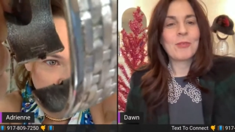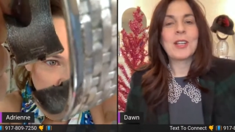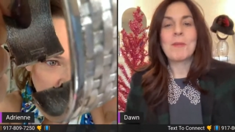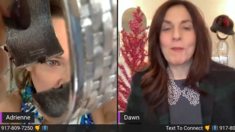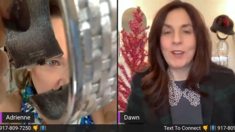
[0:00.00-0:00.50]

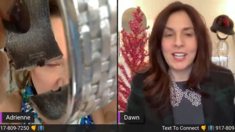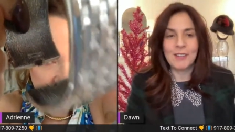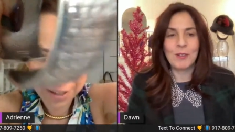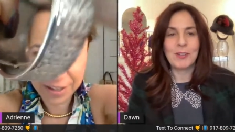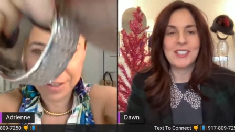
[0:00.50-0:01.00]
Wouldn't it be funny
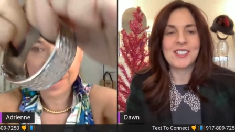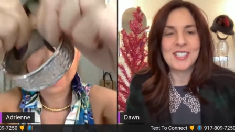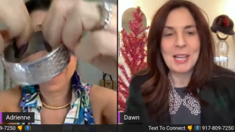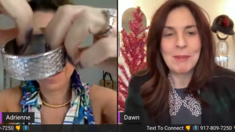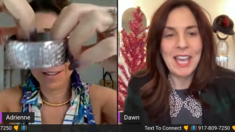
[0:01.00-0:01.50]
if we went to the same